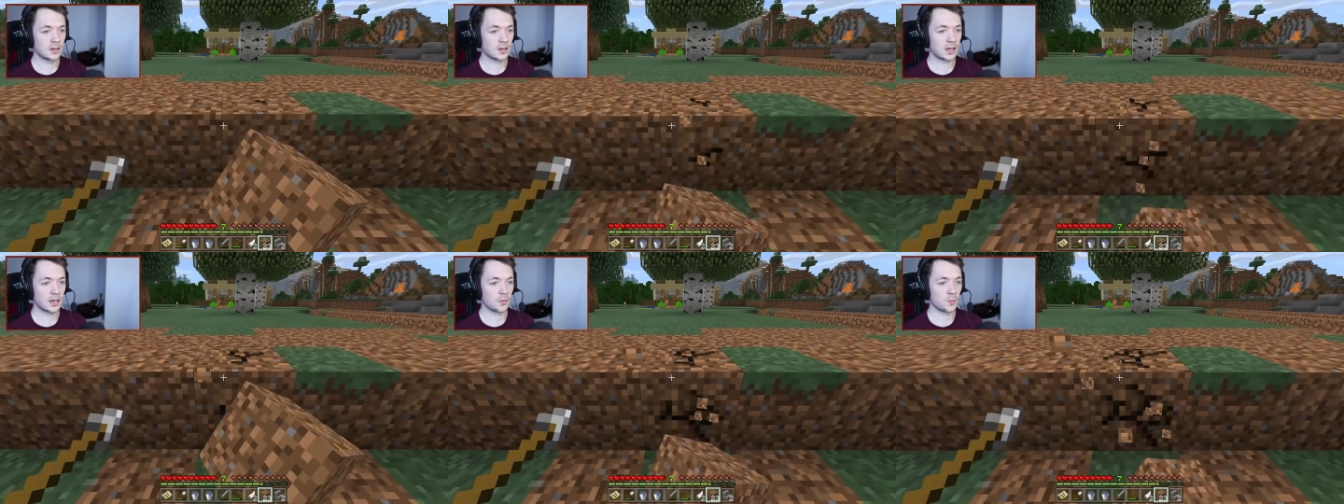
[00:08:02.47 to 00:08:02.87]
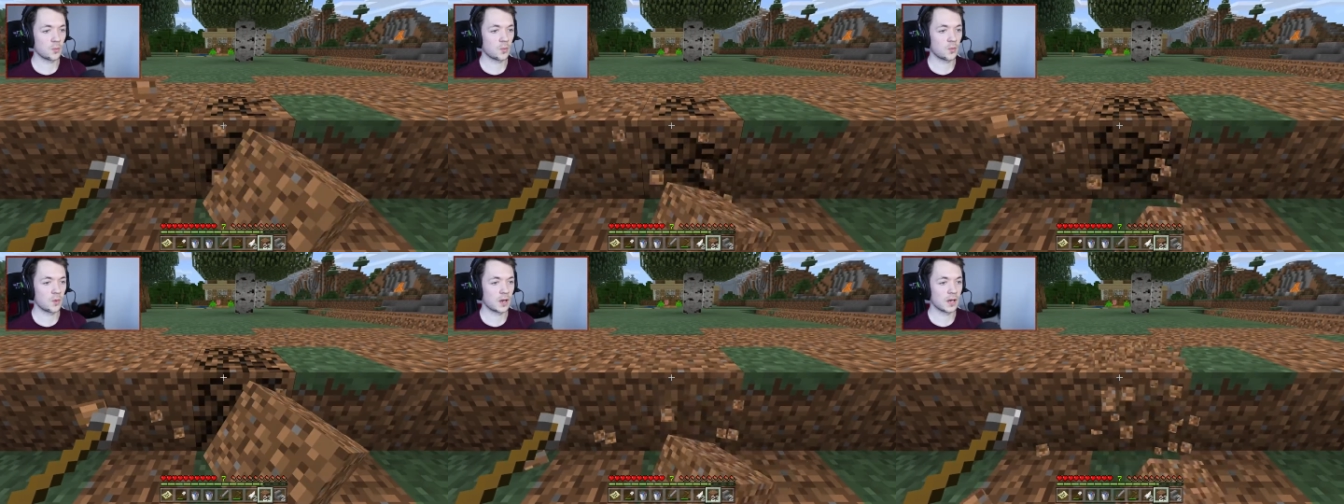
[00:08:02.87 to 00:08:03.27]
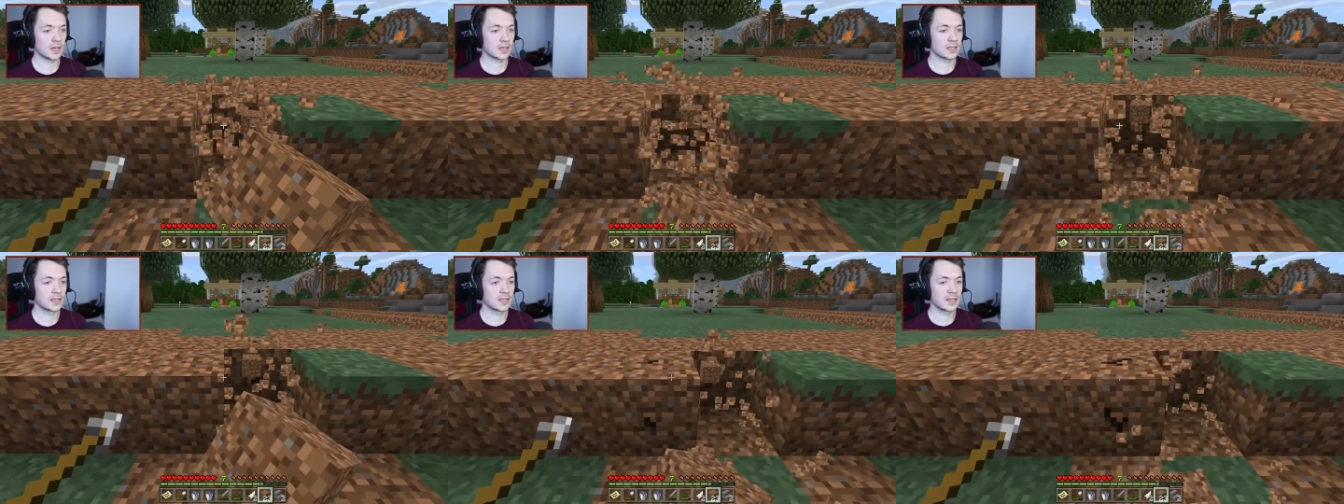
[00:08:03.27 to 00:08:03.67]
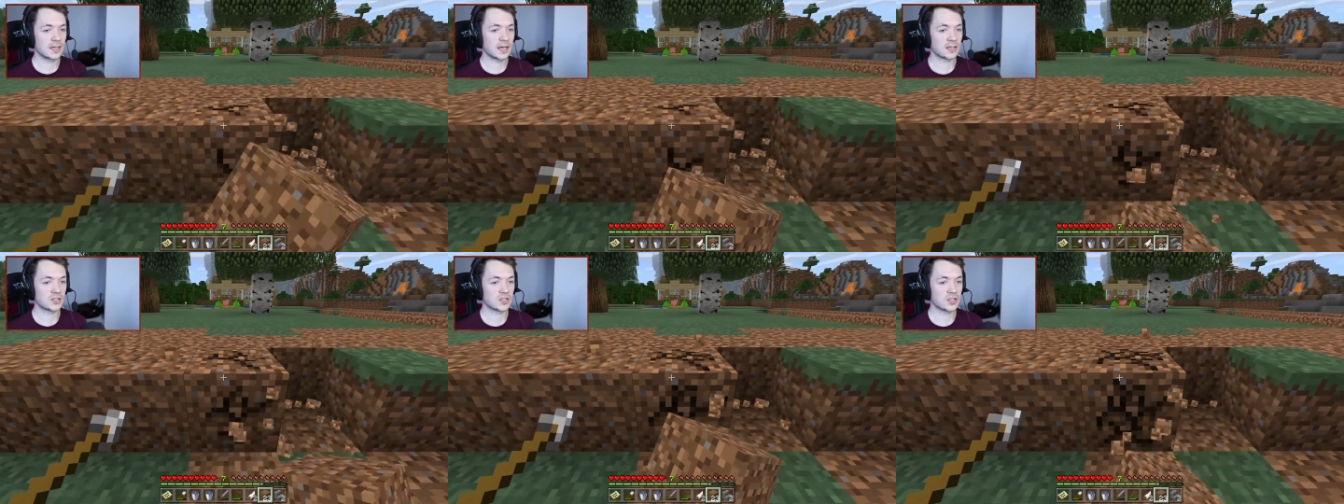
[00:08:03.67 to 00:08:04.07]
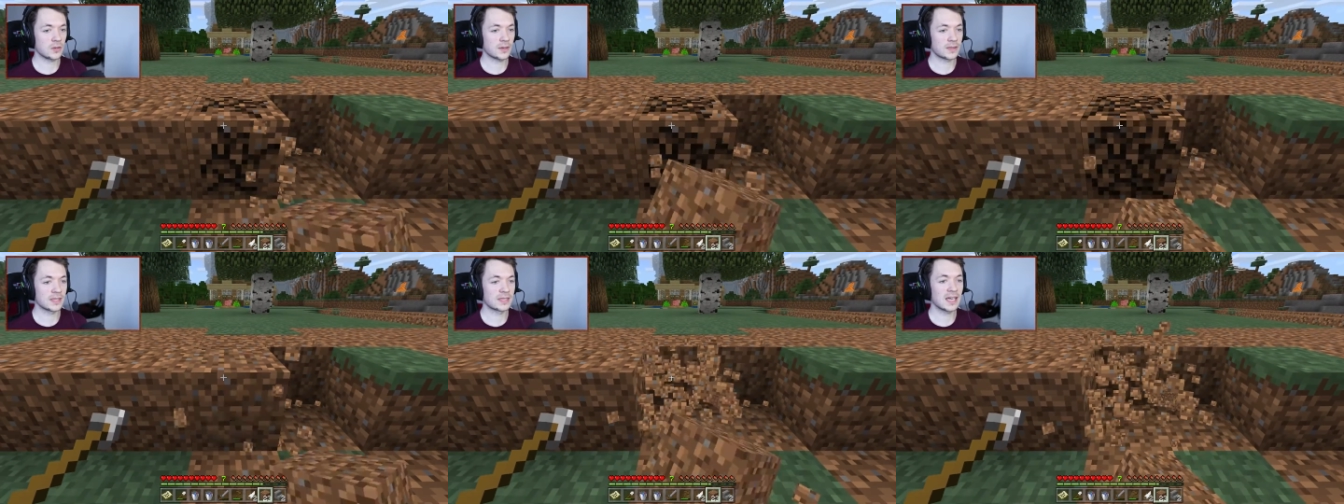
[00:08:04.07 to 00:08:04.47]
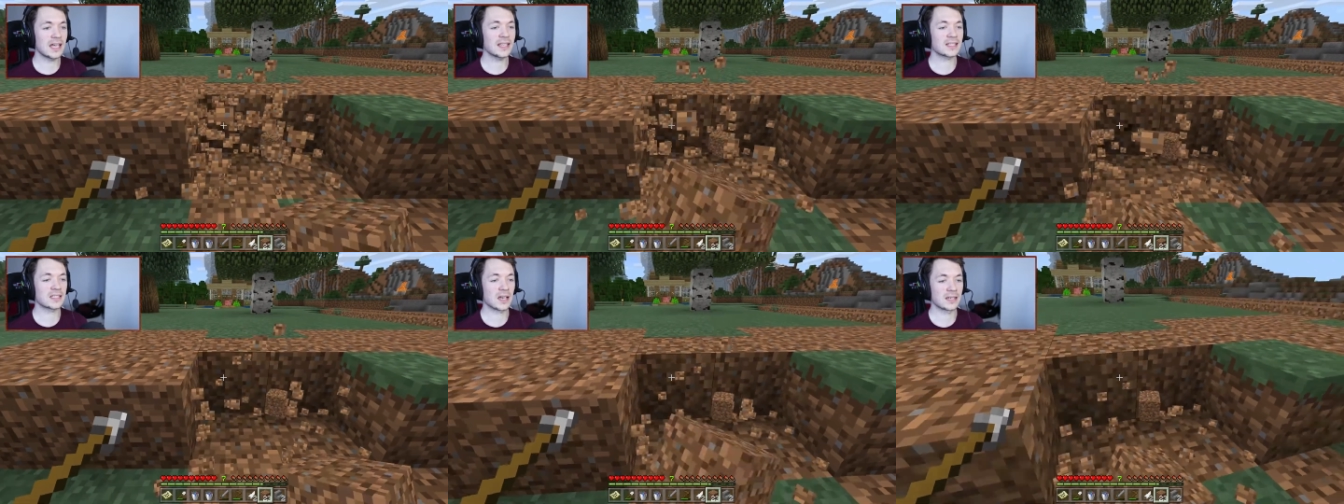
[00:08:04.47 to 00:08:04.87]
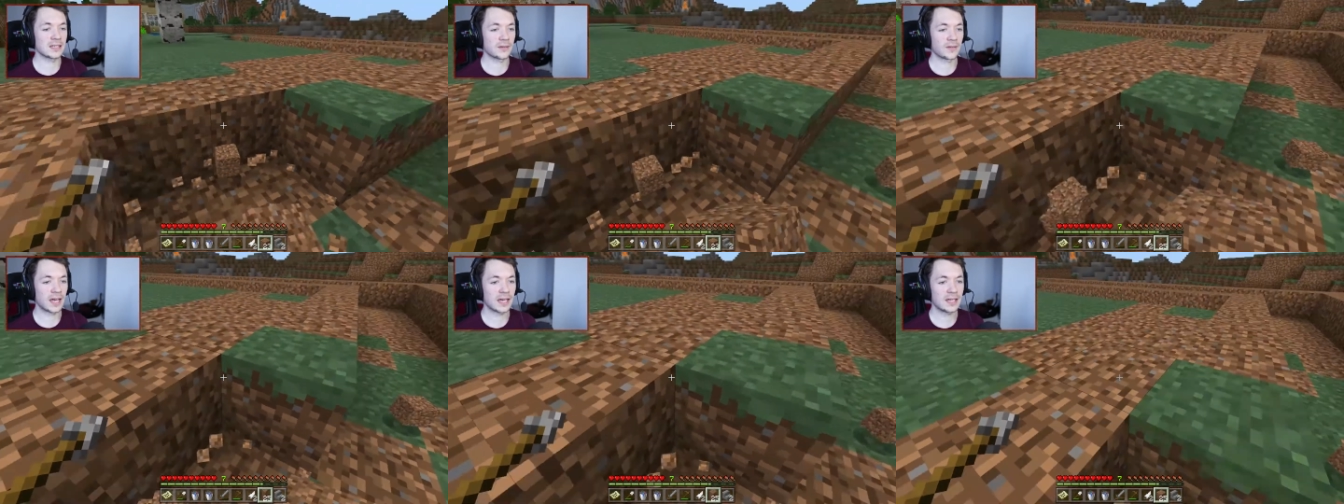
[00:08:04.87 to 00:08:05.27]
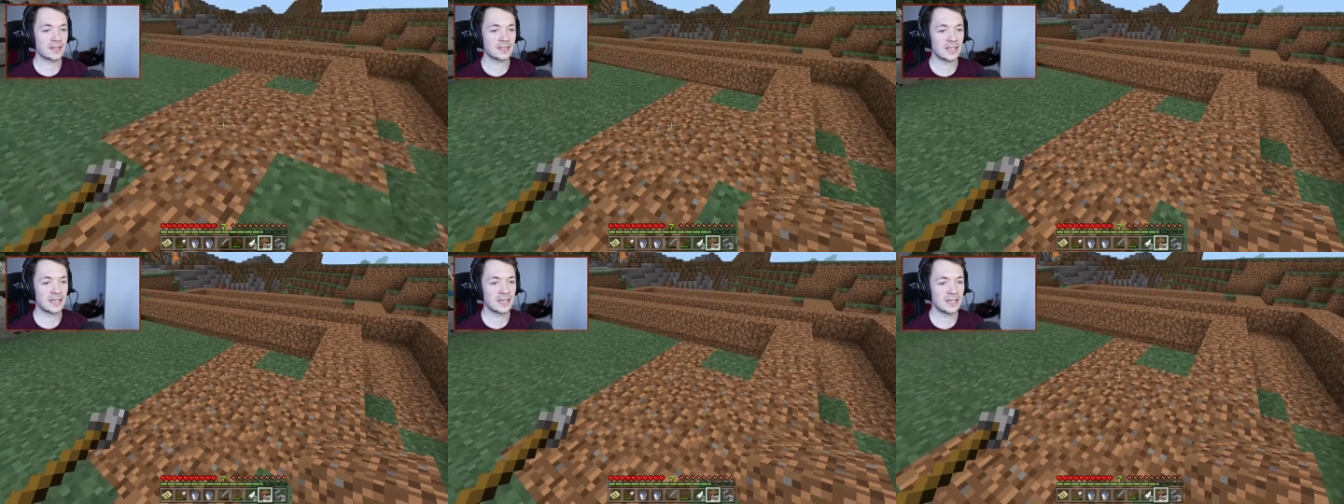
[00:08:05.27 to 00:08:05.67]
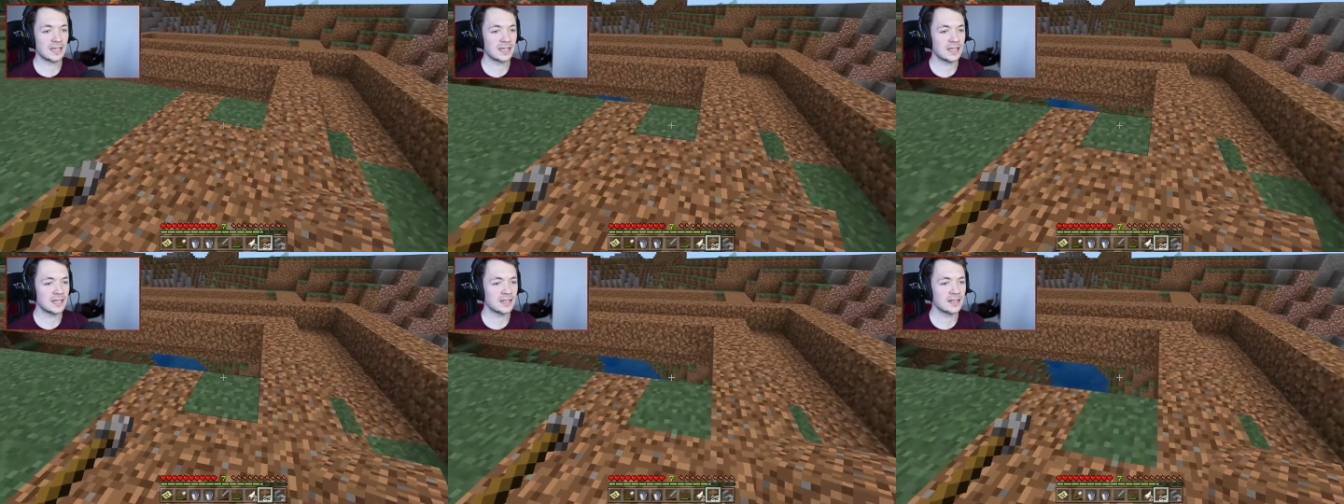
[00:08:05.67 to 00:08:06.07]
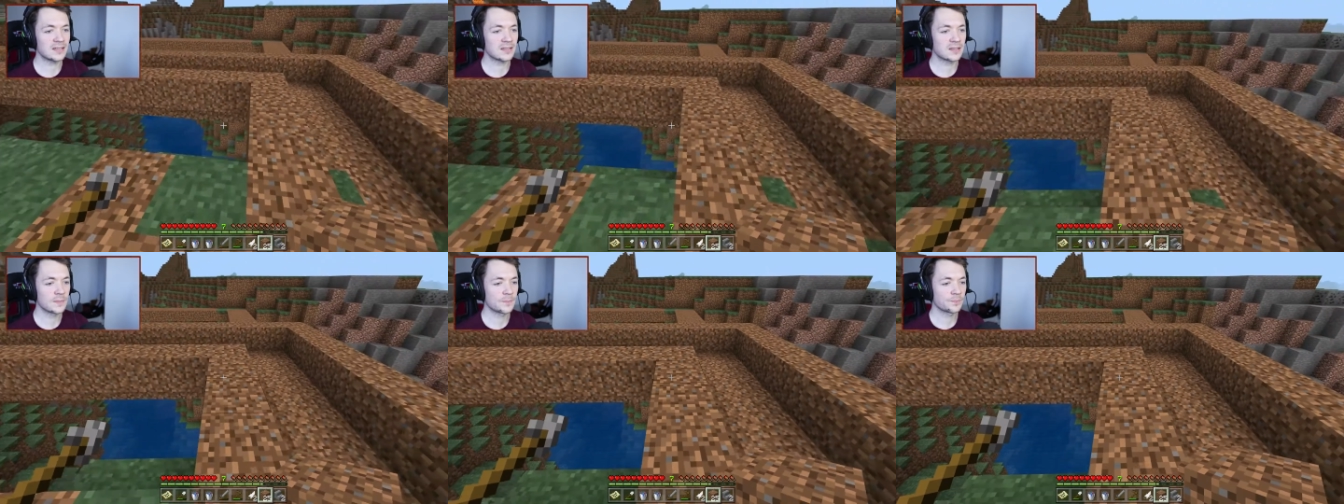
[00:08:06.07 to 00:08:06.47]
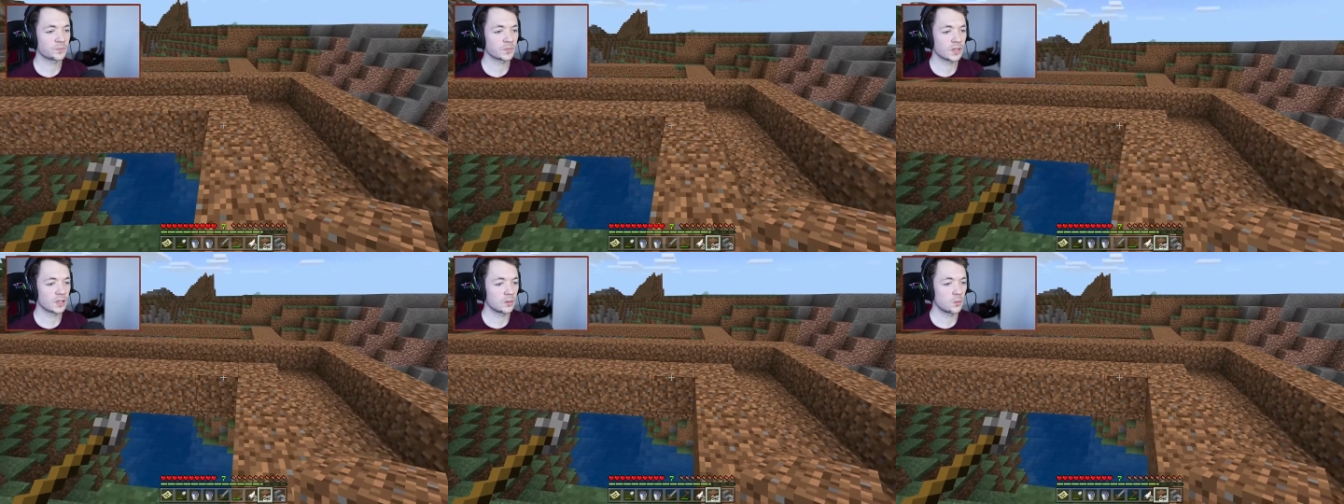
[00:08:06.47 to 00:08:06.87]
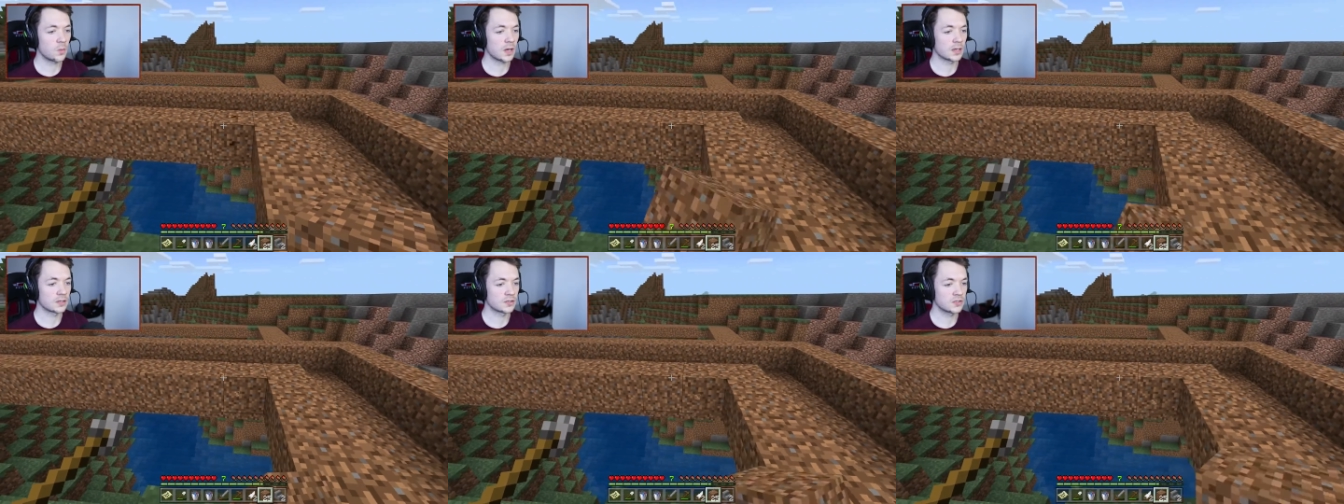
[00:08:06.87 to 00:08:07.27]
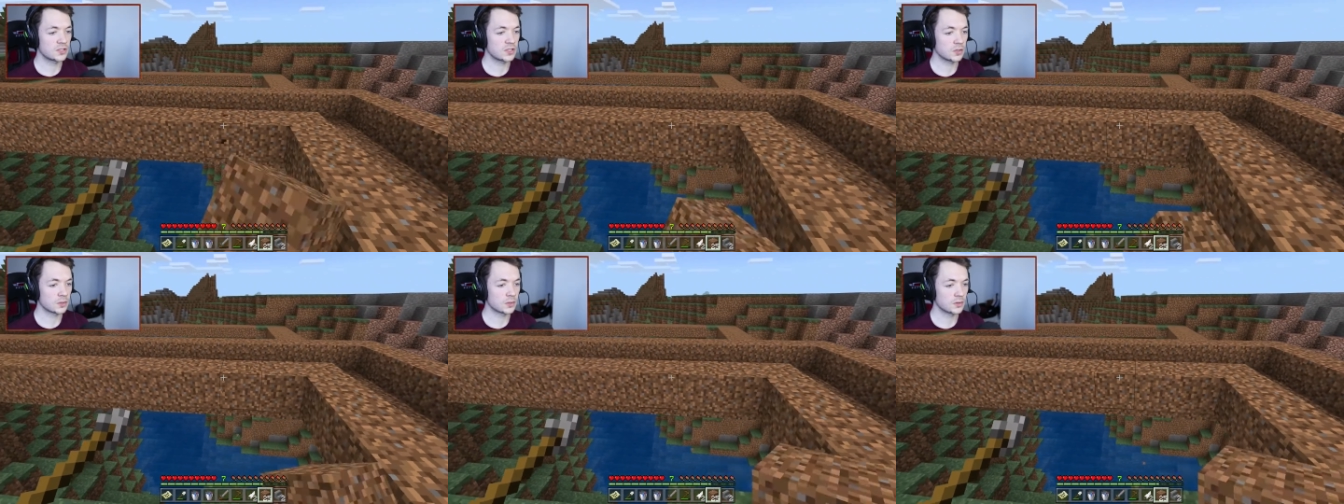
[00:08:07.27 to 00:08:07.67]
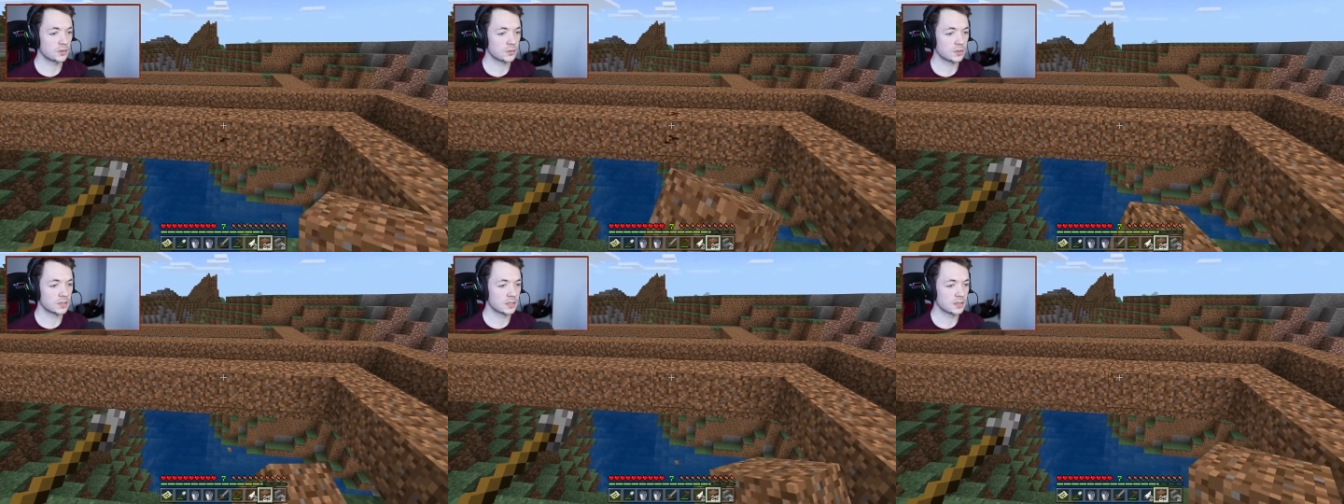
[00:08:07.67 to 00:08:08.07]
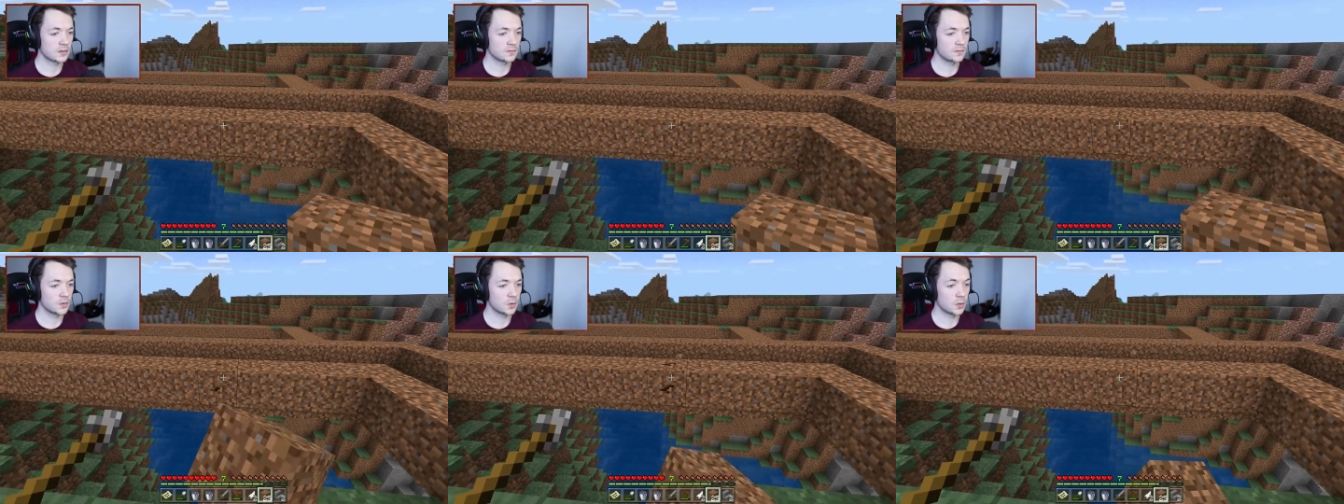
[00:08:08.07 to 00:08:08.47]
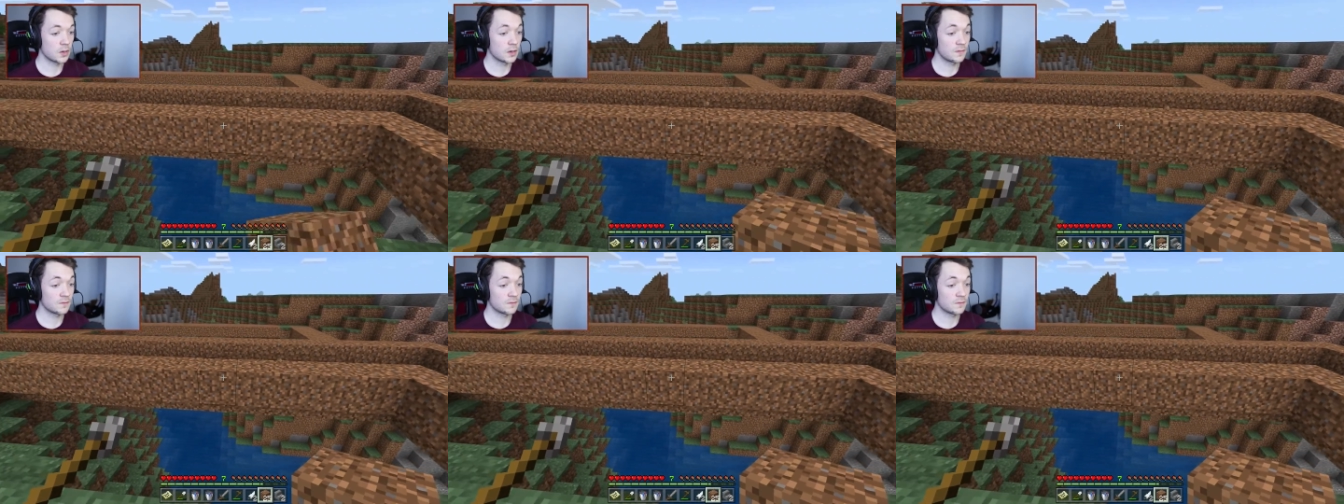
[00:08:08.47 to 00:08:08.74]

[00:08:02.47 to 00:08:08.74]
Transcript: And one, and two. And then the other side, on the other hand, is one, two, three, four,